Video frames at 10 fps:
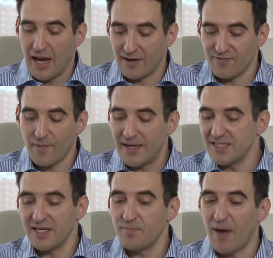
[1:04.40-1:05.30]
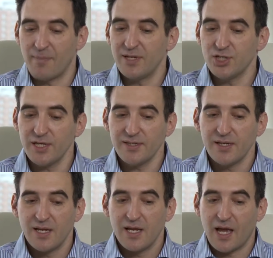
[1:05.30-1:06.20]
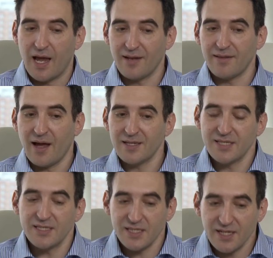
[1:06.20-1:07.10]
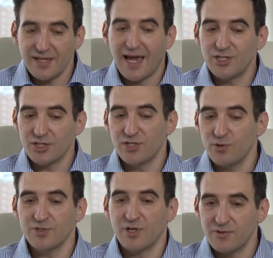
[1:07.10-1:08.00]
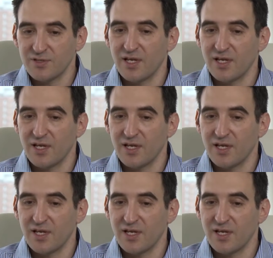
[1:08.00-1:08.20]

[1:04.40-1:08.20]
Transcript: and very easily publish it. And since it engages users,